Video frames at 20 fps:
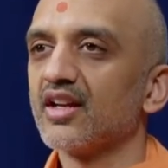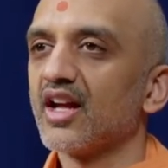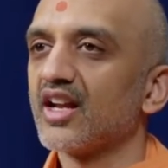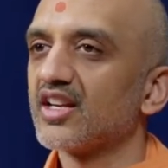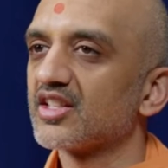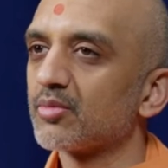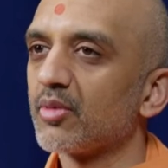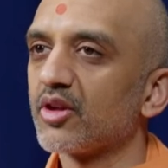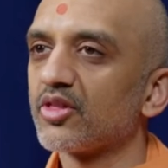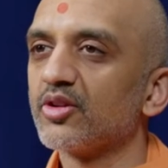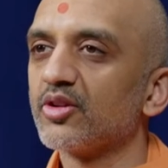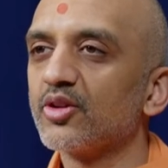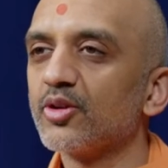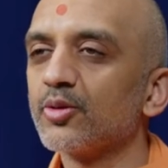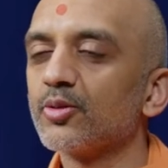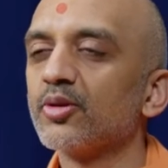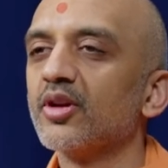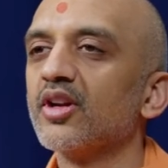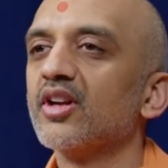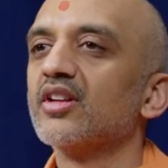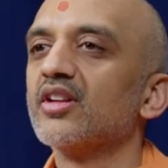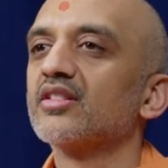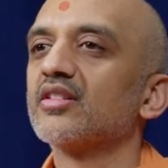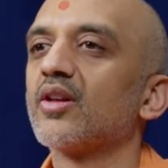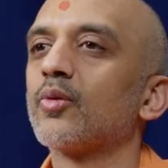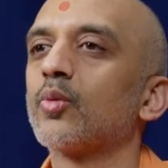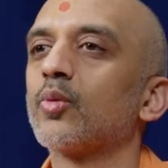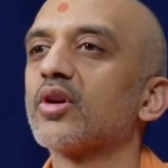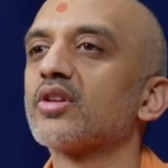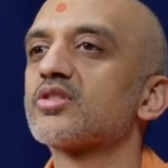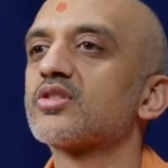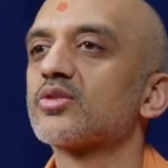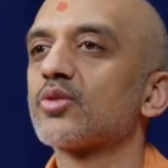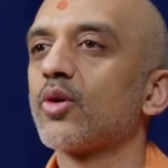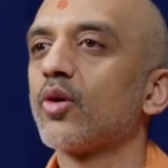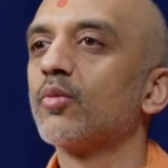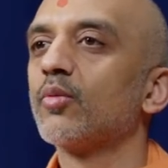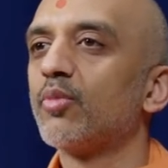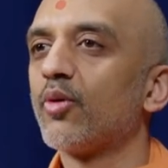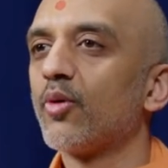And his mother knew that we're
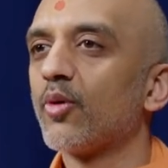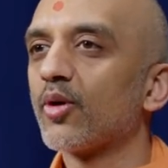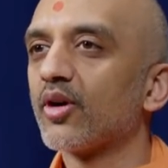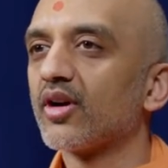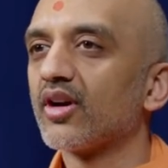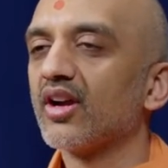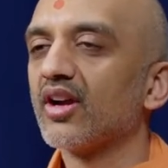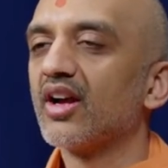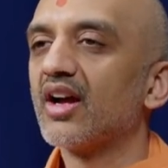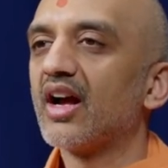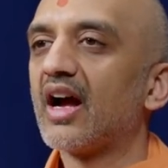so poor,